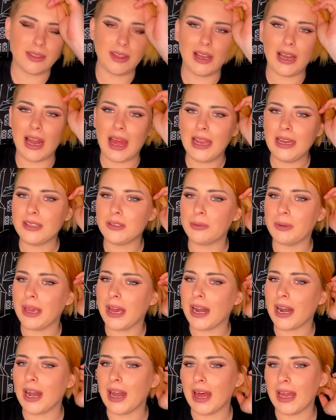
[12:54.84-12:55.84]
The light, we
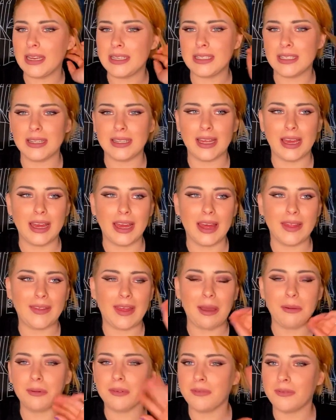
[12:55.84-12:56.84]
had a light in there,
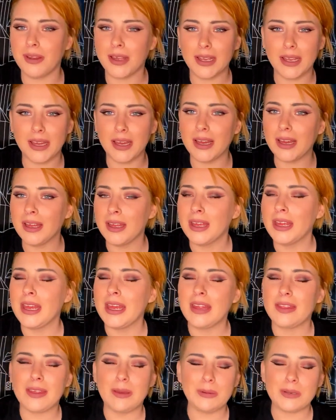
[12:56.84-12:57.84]
and that would flicker.
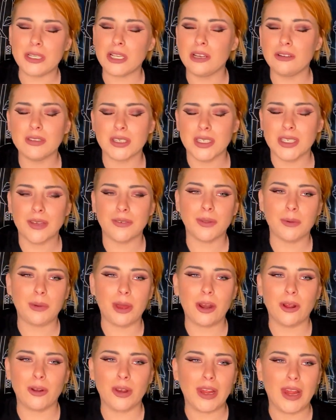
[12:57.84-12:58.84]
There was loads of stuff that
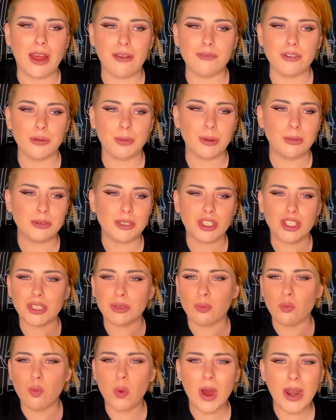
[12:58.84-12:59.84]
went on in that room. It was
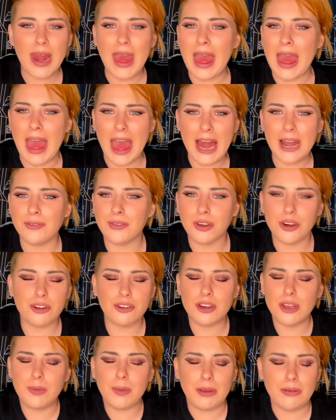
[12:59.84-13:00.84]
just one hell of a
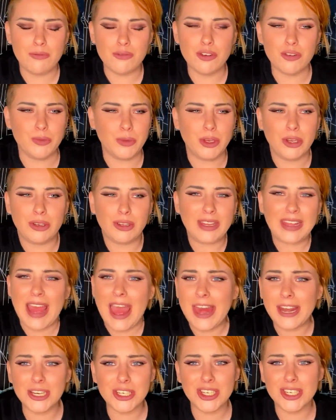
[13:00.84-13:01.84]
creepy room. The
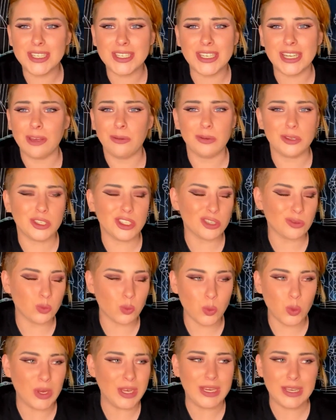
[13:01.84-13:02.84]
energies in there was just
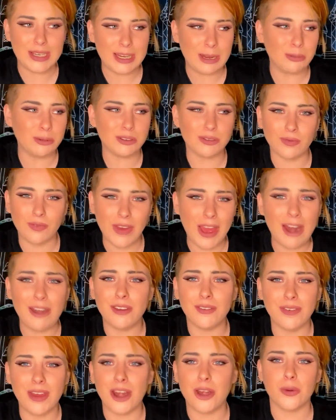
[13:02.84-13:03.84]
weird. It was
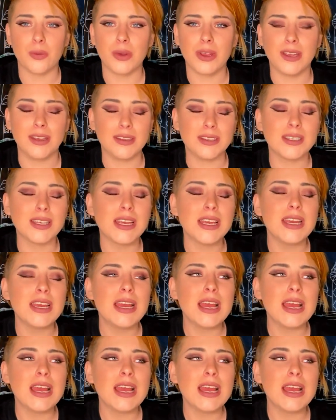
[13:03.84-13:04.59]
very, very weird.